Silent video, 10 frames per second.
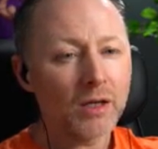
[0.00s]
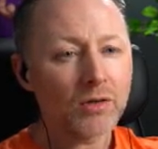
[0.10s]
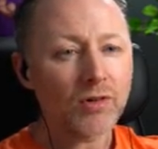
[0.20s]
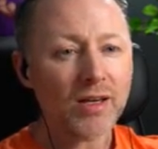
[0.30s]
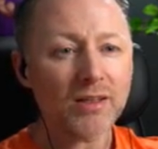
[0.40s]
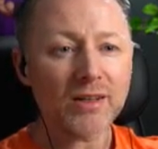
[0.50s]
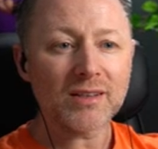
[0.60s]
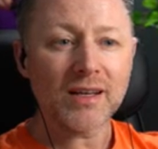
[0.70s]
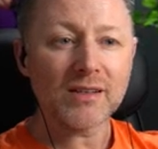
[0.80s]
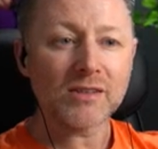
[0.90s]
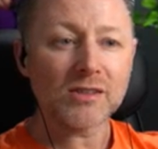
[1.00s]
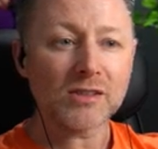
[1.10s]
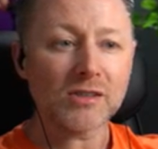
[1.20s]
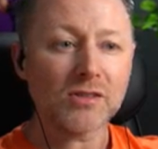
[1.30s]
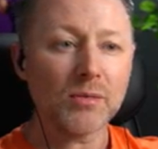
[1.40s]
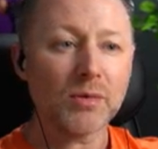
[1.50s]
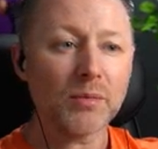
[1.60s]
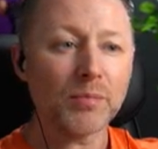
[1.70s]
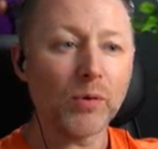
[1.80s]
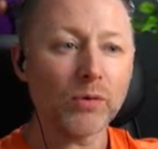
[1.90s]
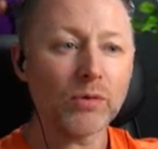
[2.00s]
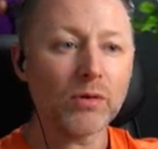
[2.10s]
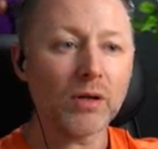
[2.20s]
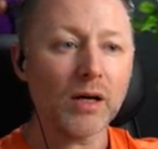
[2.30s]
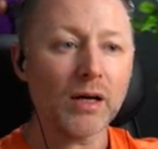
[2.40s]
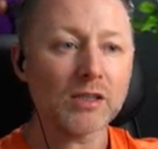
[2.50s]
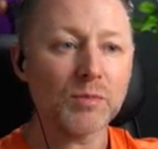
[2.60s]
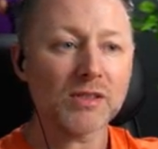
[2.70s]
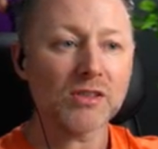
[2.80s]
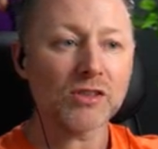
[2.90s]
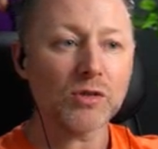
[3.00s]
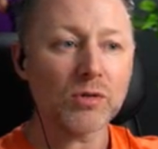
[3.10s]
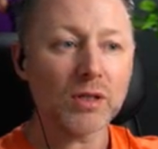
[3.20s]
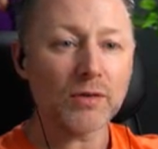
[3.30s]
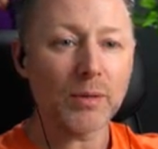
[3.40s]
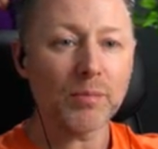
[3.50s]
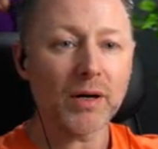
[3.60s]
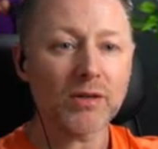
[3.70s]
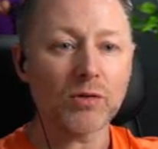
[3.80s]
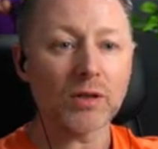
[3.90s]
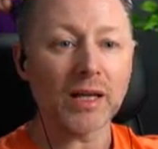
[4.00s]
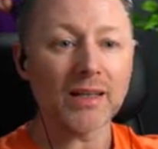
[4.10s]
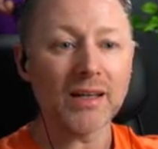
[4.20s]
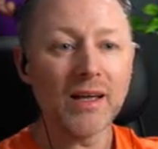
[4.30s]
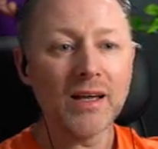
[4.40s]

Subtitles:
Regular attendance is extremely important, as missing school can have an impact on learning.